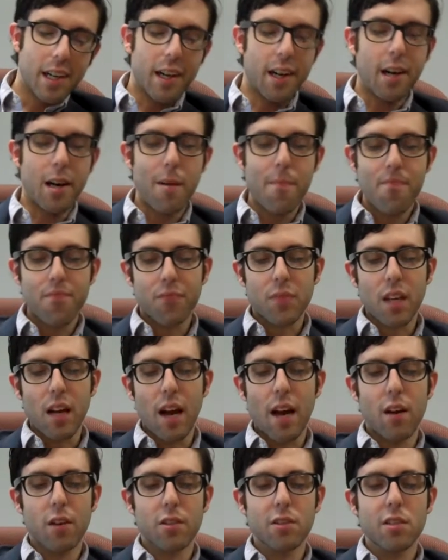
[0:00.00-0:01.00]

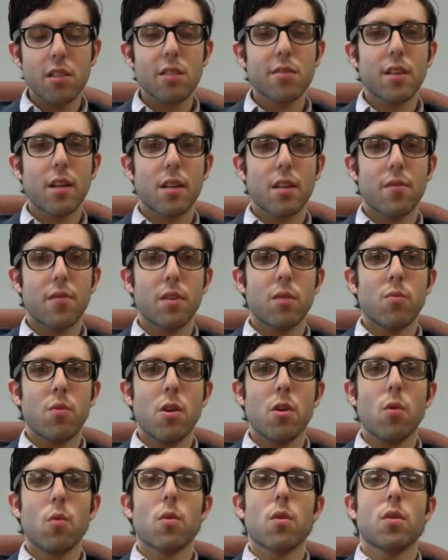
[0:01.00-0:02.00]
I honestly just like giving
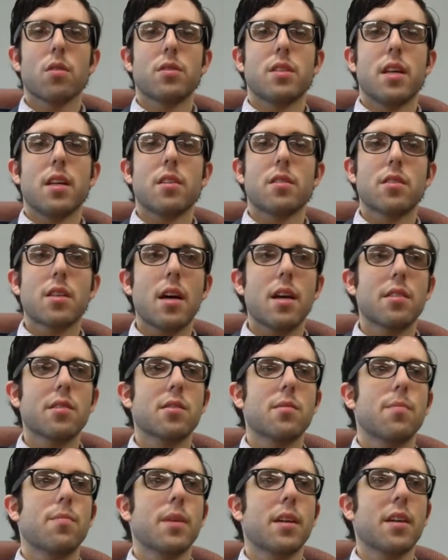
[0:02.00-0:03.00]
real-world data
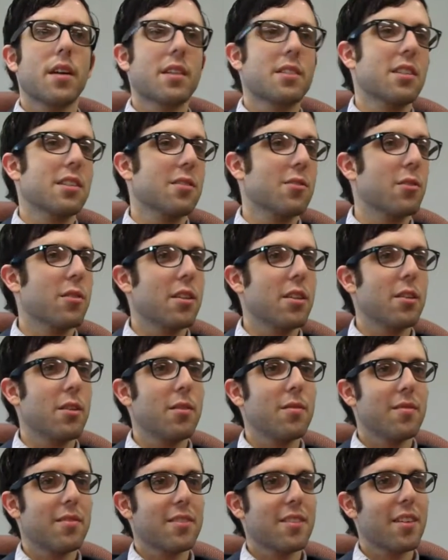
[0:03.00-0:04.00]
sets because I should just look at you
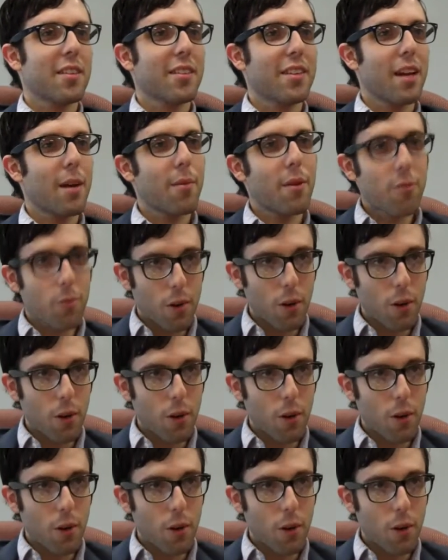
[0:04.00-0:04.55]
instead of the camera.